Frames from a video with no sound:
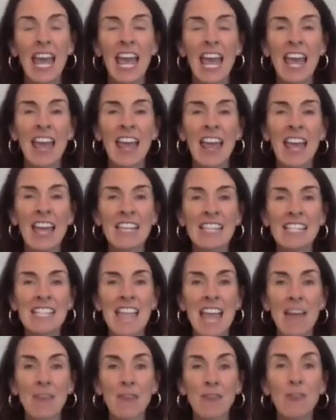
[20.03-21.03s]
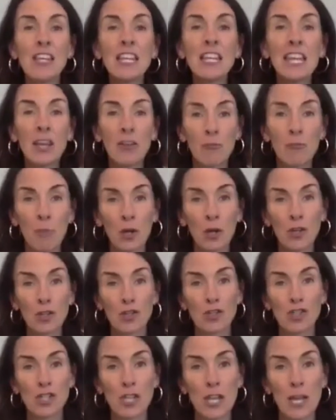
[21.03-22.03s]
and that feeling of
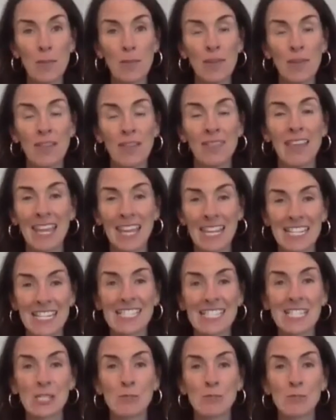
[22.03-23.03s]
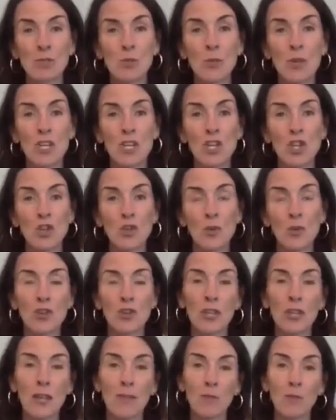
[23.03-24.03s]
partnership that can exist between you and
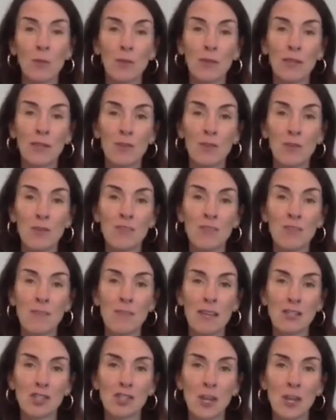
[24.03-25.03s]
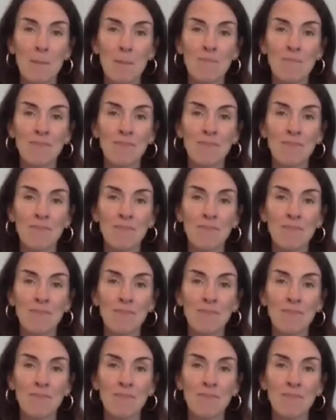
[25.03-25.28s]
your loved one living with dementia.